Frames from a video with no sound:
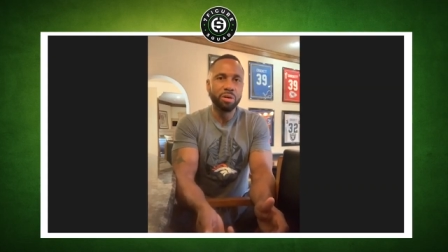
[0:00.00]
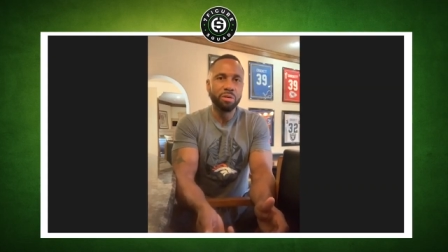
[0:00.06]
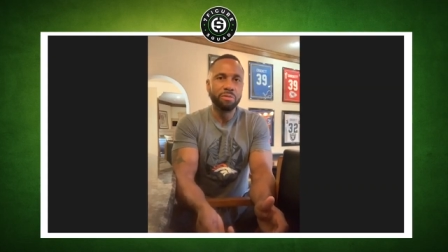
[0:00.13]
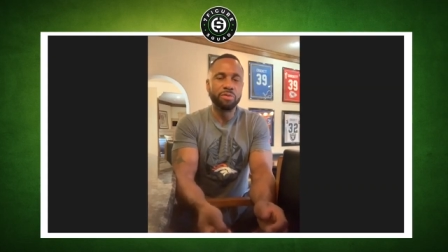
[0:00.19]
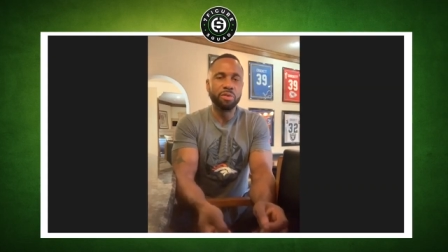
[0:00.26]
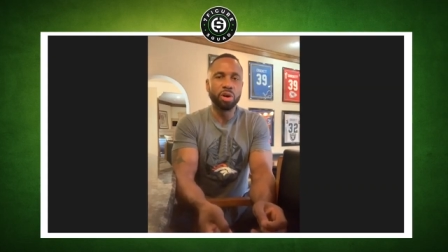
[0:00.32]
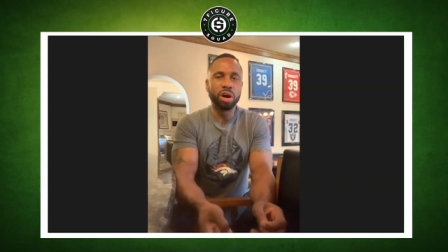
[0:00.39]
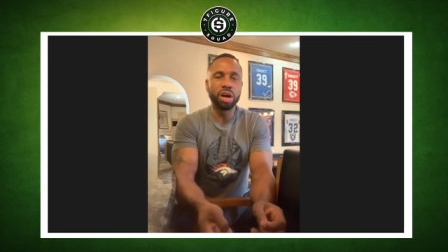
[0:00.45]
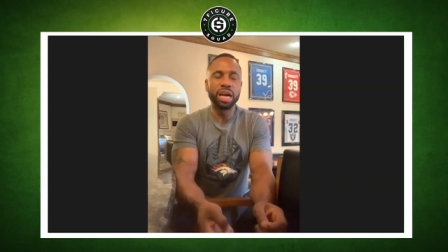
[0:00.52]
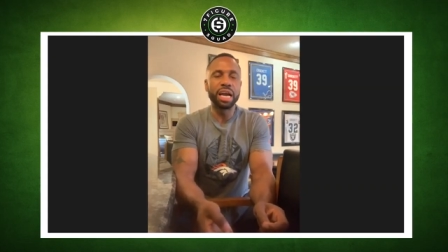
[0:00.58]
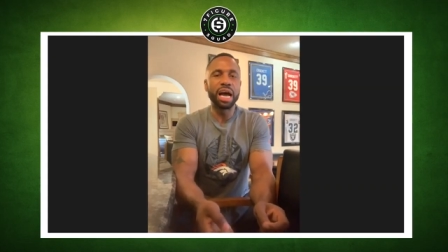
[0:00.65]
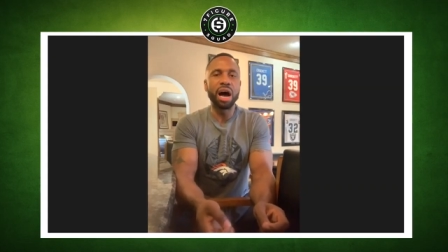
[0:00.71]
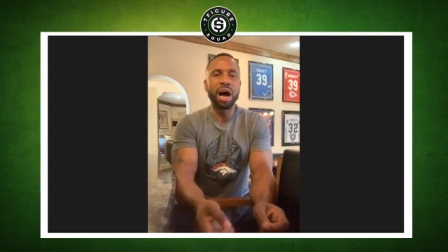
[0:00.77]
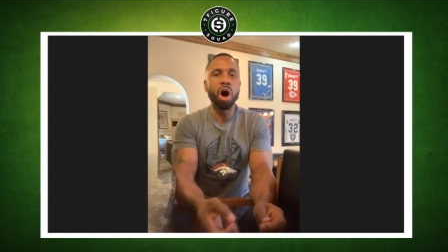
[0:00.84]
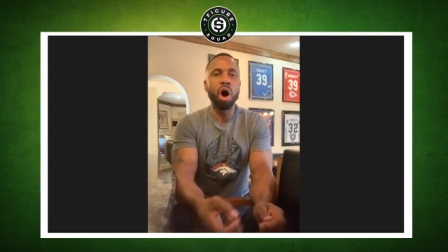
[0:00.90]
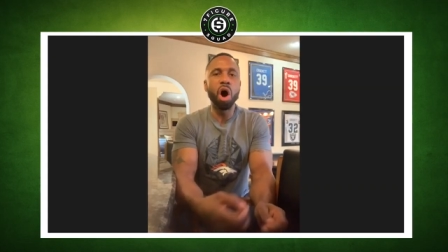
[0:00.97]
for
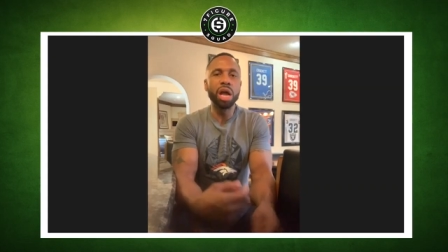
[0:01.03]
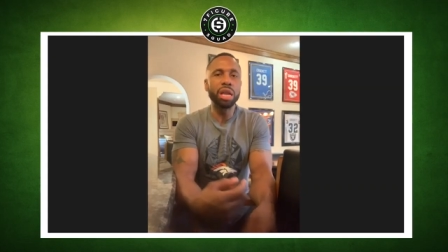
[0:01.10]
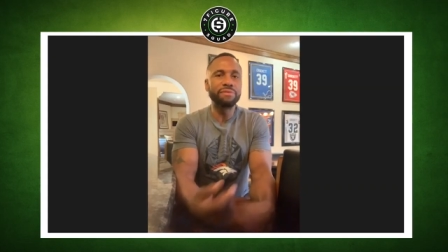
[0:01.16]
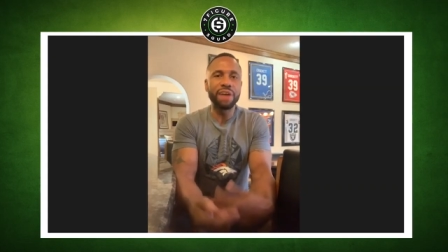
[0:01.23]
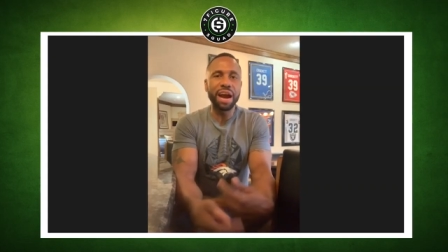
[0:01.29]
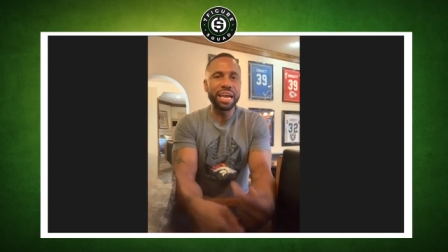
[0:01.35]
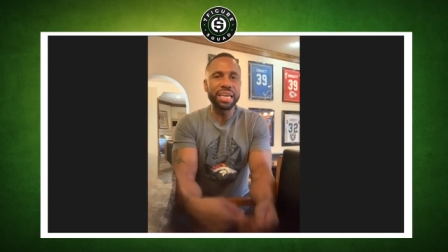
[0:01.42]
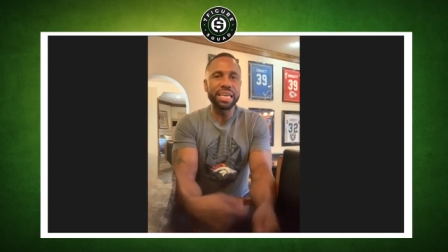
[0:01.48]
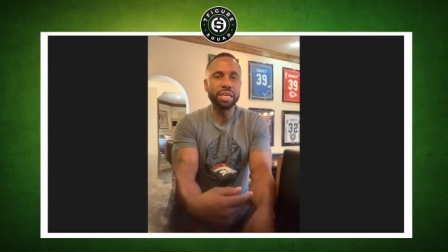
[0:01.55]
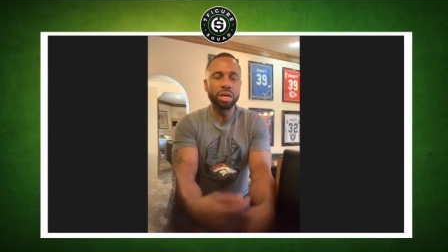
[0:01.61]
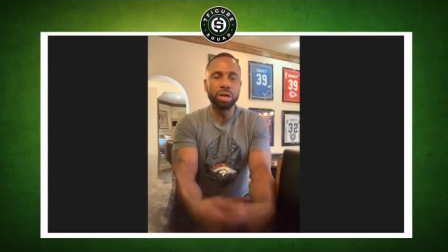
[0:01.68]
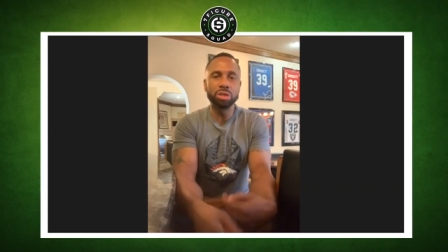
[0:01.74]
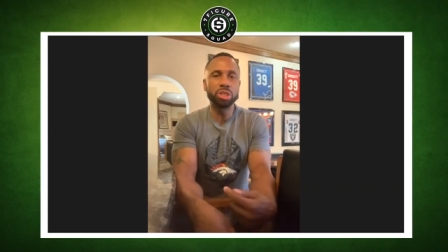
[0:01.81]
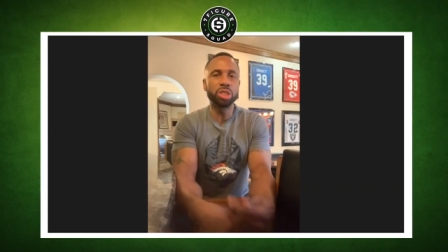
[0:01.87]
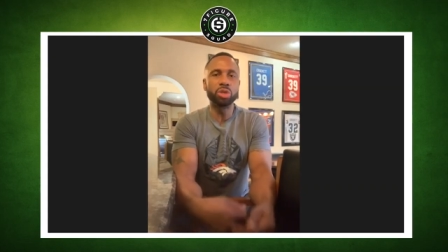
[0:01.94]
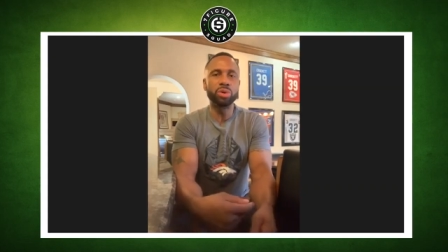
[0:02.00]
all of our
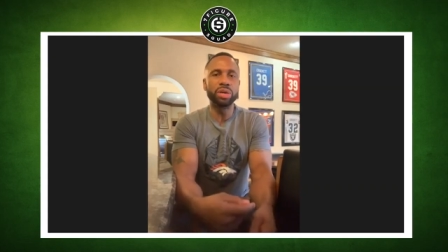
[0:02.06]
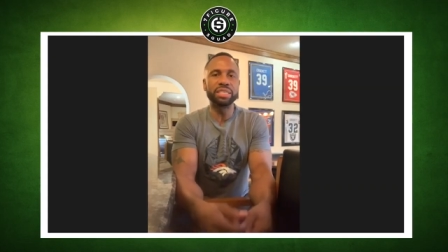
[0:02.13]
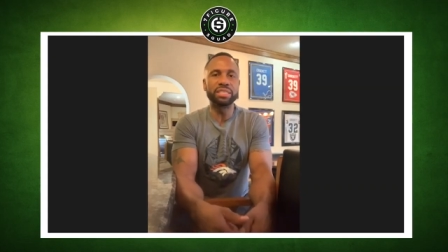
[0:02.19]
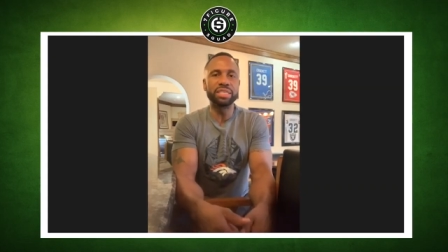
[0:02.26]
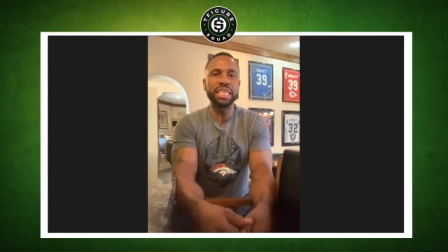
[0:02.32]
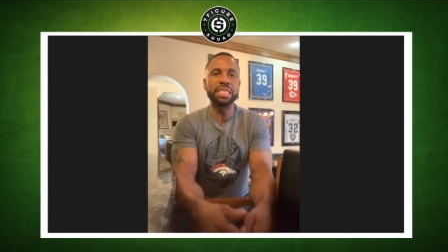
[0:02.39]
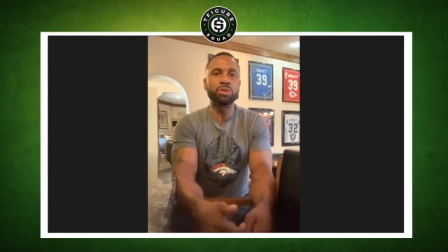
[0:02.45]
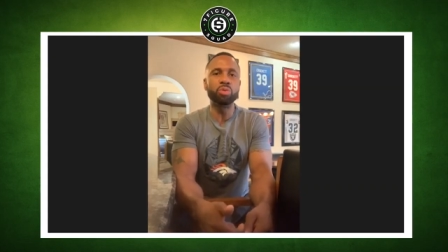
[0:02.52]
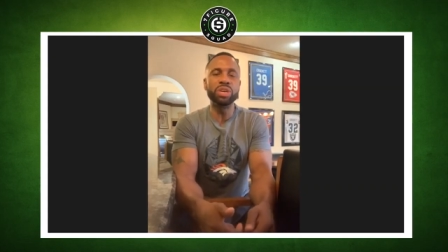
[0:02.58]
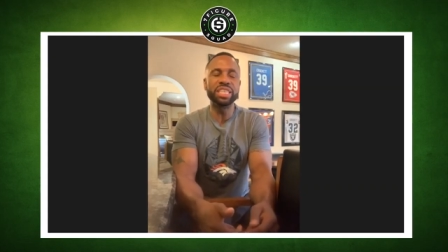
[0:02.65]
egos to exist.